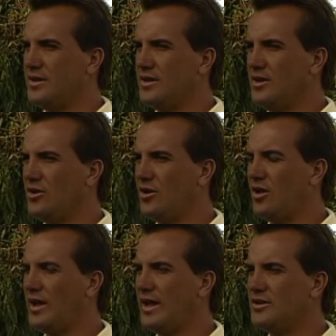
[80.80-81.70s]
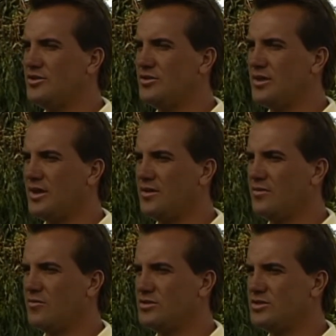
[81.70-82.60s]
you know, all I had to do then
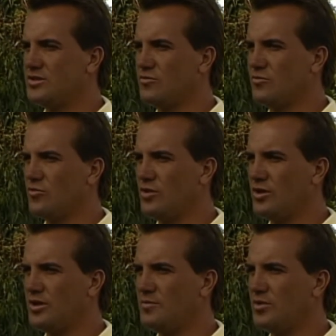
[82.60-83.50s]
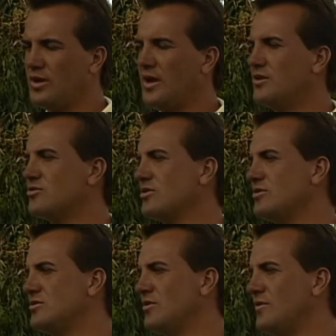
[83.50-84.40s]
was just really play extra
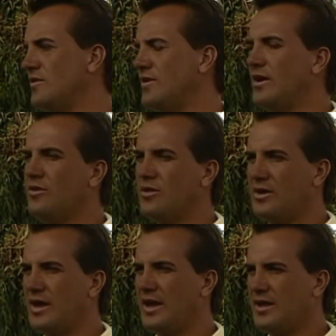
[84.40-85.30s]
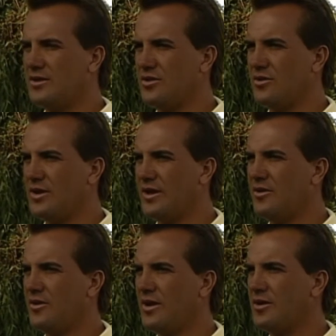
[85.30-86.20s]
conservative. And I had to learn out
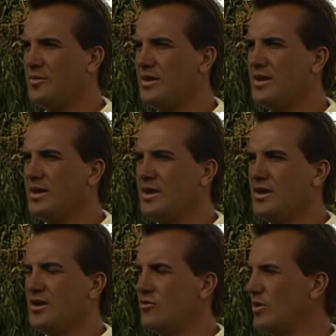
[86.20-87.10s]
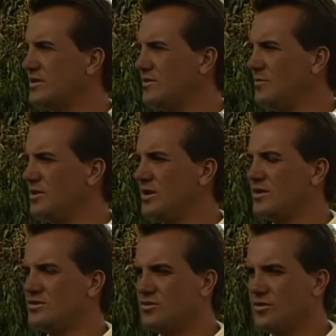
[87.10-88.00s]
here how to be aggressive but yet
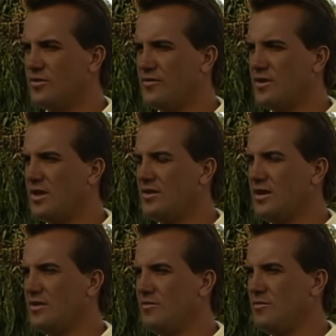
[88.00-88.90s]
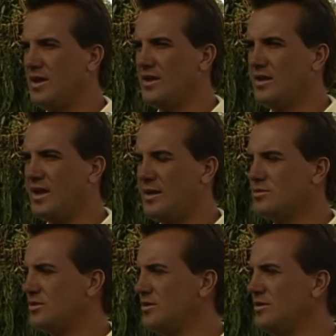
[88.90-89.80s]
conservative, and make
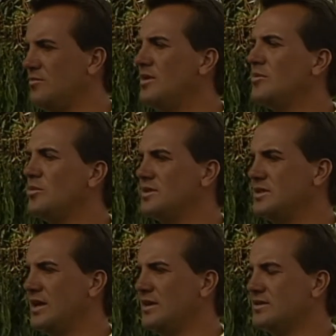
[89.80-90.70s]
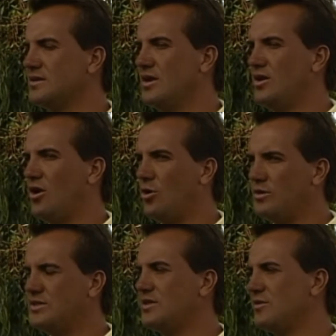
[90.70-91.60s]
absolutely minimal mistakes.
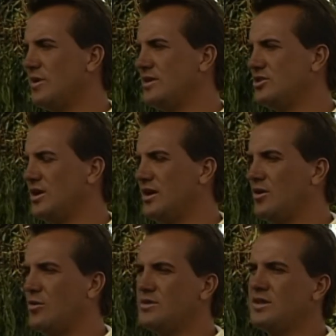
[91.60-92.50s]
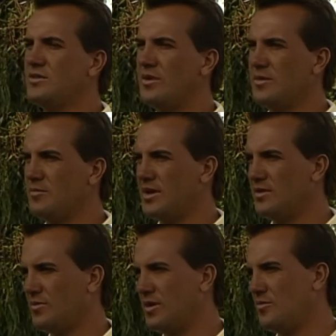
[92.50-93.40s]
Always hit the right shot, always hit the right, make
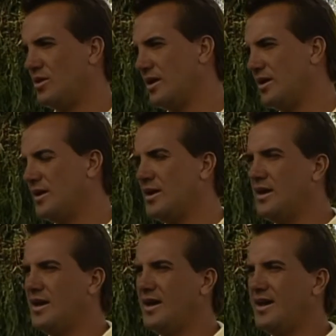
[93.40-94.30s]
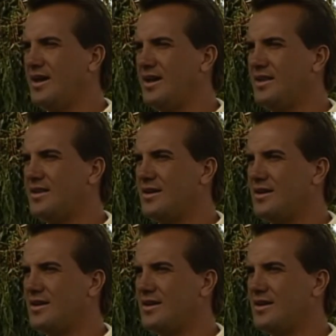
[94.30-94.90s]
the right play. And